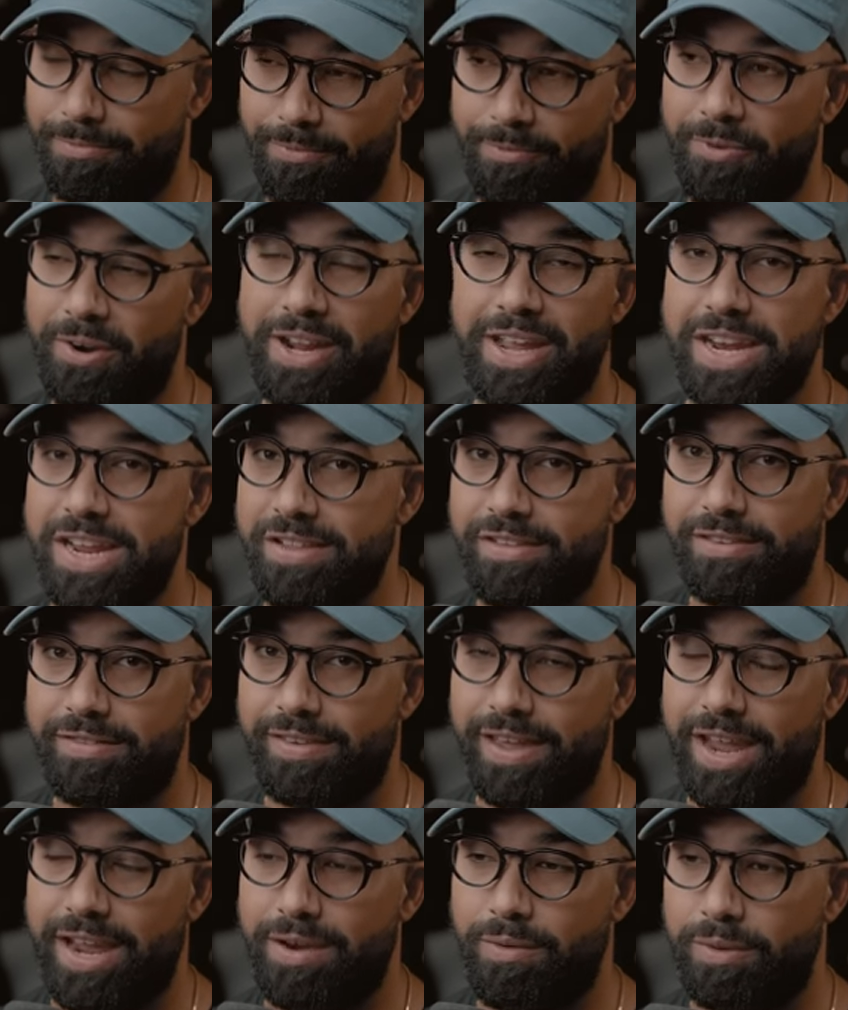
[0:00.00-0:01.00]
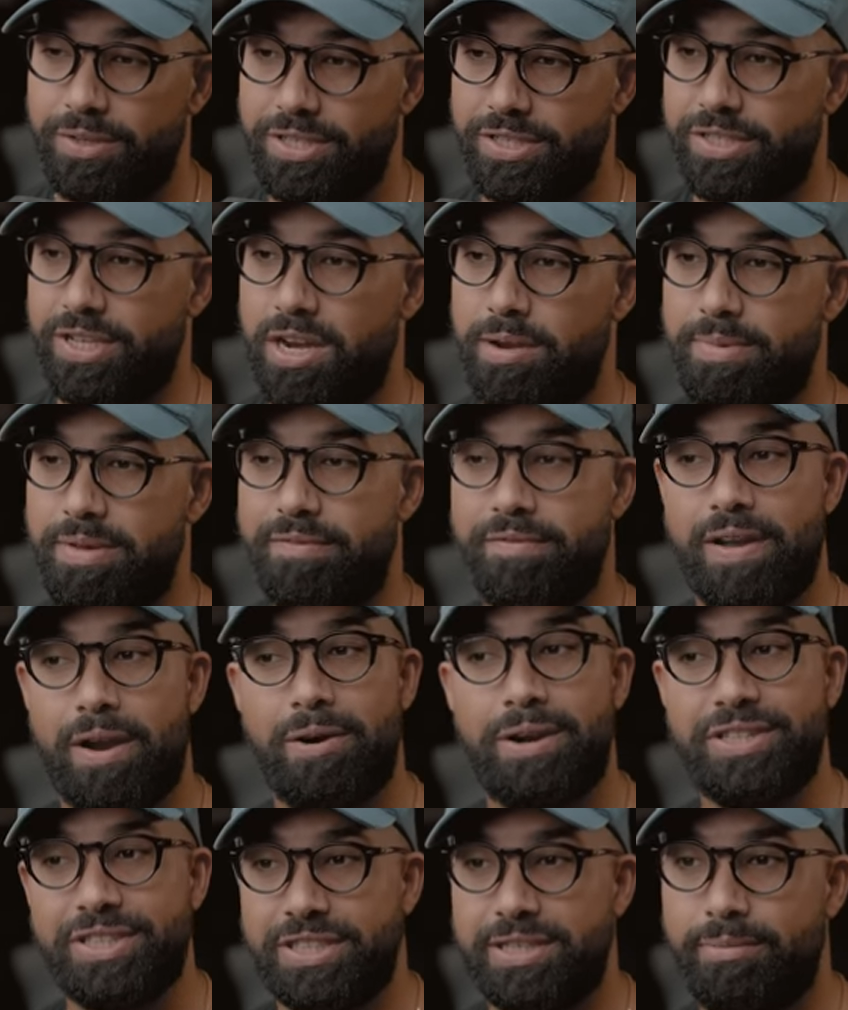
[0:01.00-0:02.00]
freaking insane, which is gonna be
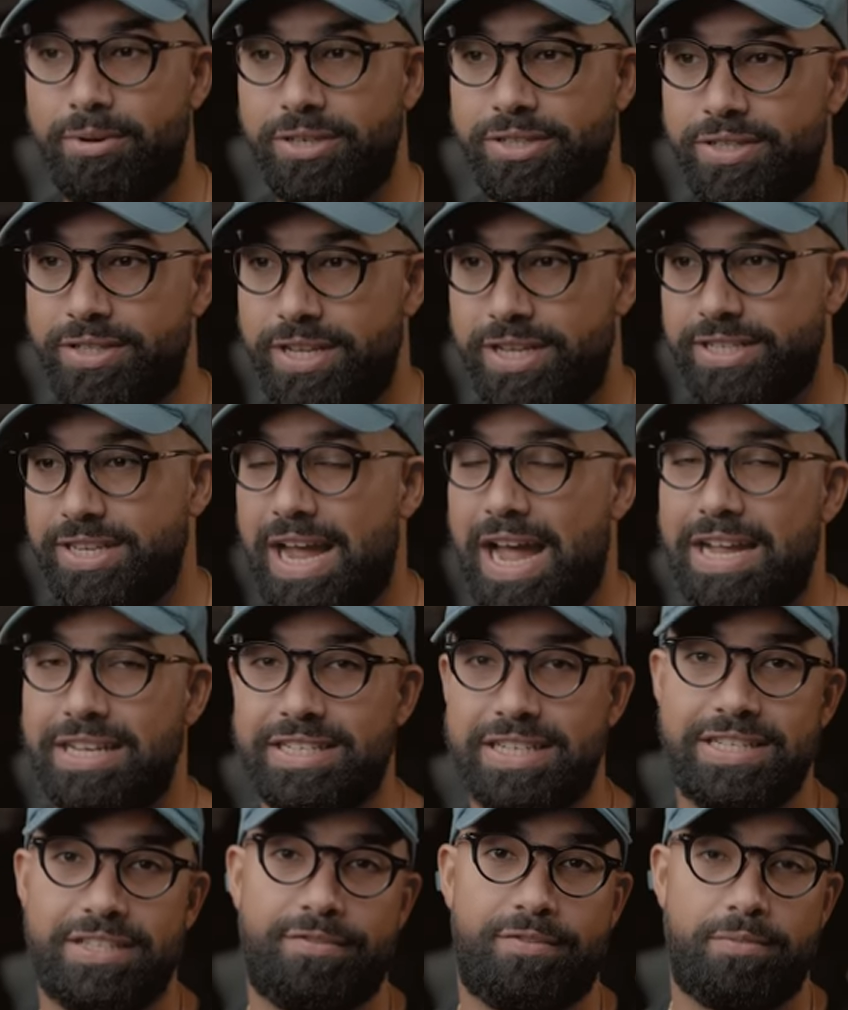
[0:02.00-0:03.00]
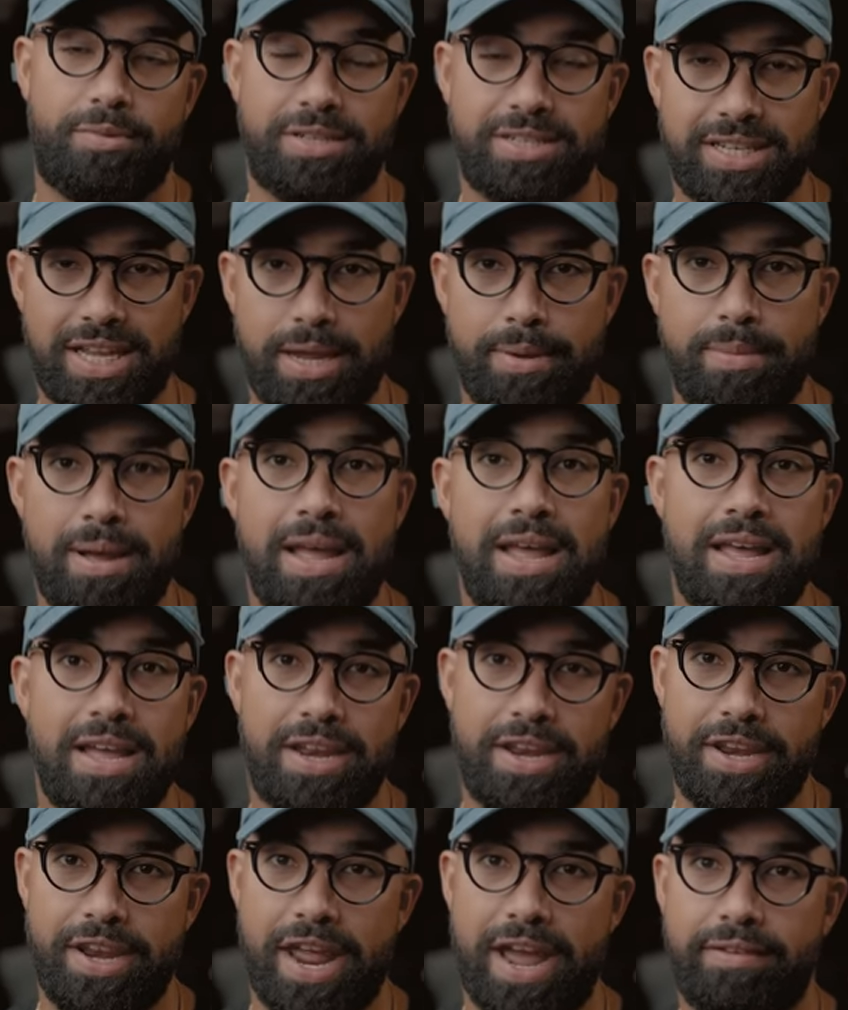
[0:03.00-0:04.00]
very similar to this as it's from the same
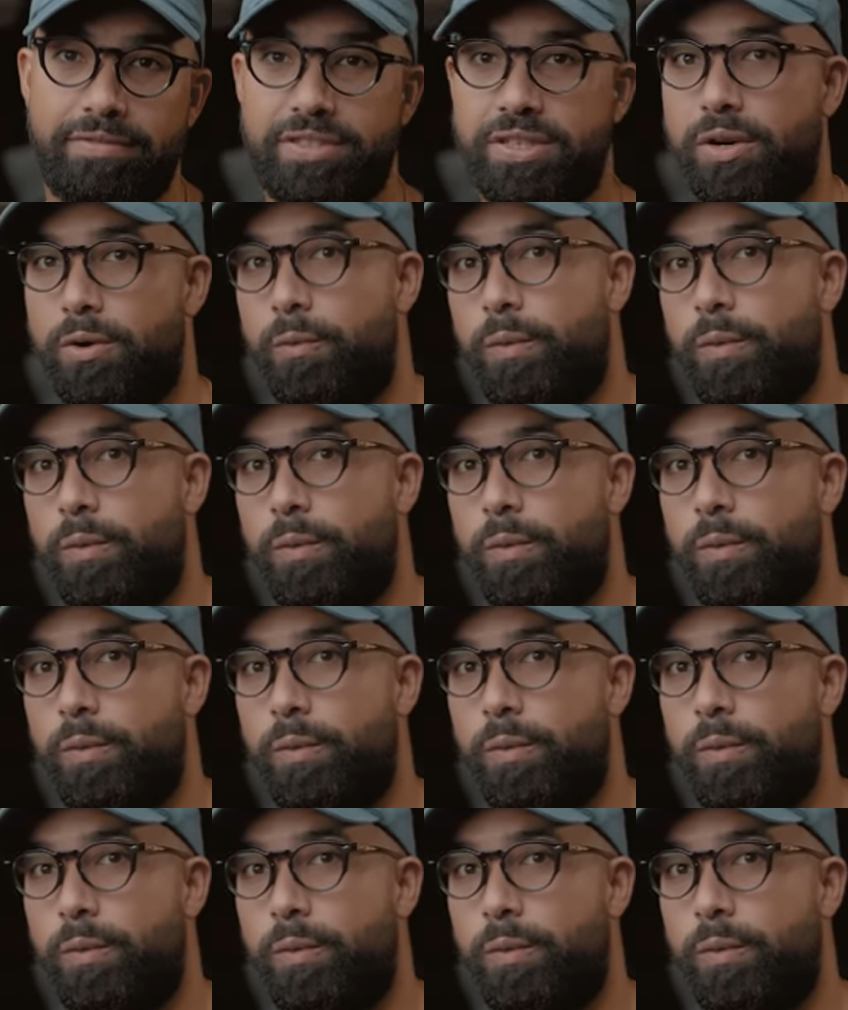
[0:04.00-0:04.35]
devs that